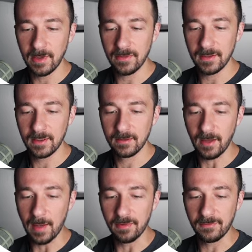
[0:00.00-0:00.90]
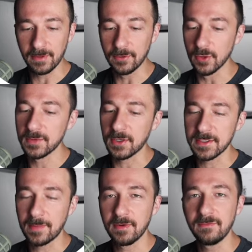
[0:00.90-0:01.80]
method. I prefer groups are
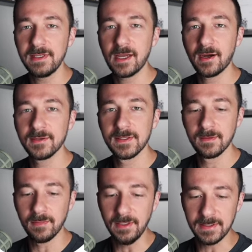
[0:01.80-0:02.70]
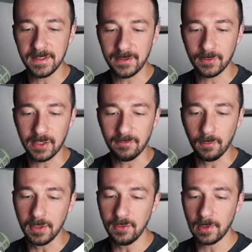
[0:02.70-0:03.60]
separate vCards, but select whichever
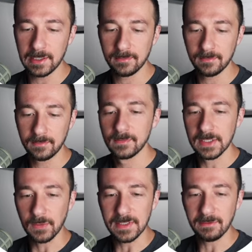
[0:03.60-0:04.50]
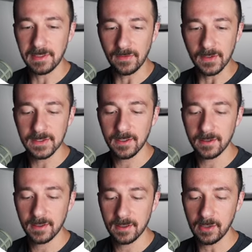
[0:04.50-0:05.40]
one you want. So once everything looks
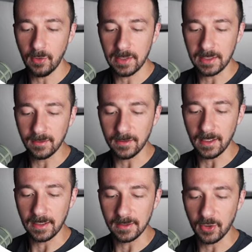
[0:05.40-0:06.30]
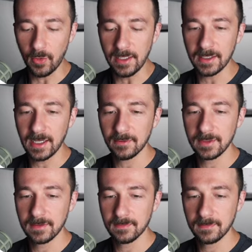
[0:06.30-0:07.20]
good, go ahead and click on create
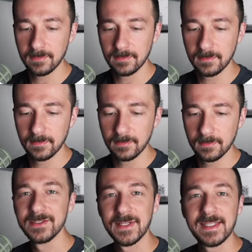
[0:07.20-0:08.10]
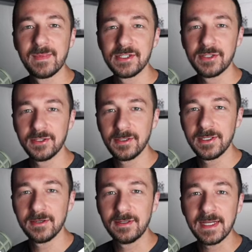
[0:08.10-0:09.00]
account. So as I mentioned
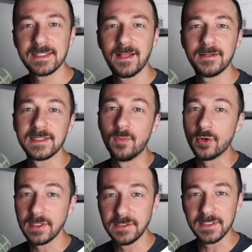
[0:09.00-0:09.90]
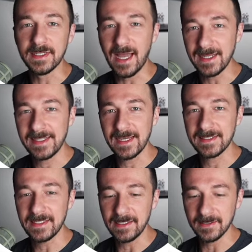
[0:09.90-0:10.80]
earlier, Nextcloud is more than just a contact
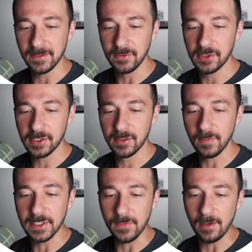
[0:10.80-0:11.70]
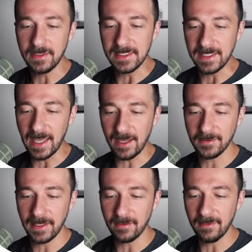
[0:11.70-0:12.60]
syncing solution, which is why we see
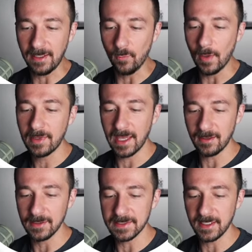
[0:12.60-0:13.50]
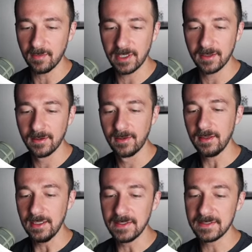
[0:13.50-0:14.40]
CalDAV and WebCal listed up here.
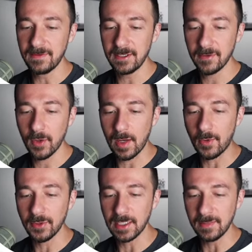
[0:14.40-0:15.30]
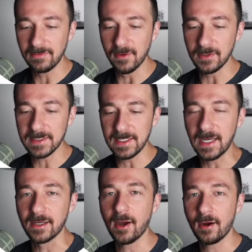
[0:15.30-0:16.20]
In this video though, I'm only going to be focusing
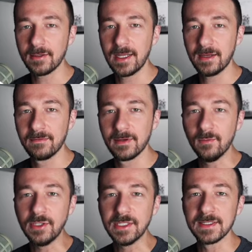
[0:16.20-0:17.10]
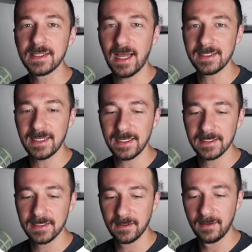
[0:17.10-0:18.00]
on CardDAV, which is
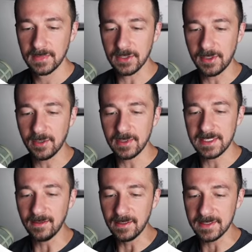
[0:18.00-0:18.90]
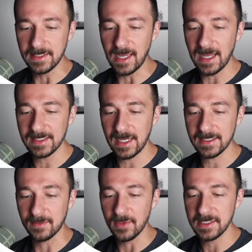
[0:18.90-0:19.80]
contacts, so here we see listed
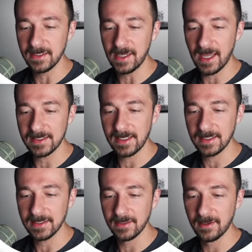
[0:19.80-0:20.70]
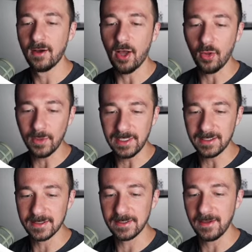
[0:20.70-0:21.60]
contacts I'm recently contacted. All we need
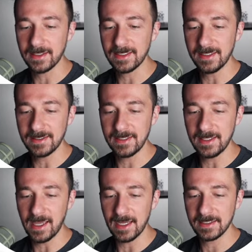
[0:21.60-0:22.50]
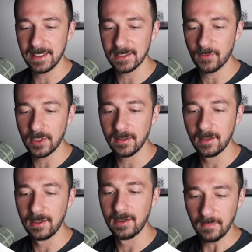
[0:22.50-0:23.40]
to select is the contacts one,
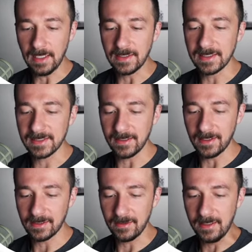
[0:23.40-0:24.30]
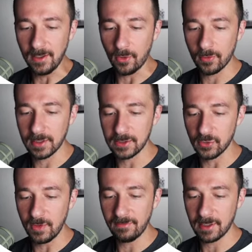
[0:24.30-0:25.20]
and then select the orange
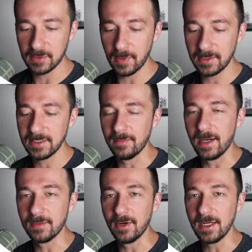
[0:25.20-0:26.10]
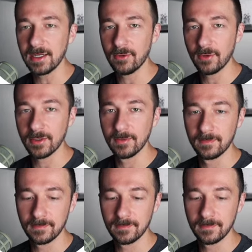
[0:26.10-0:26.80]
refresh button in the bottom right hand corner.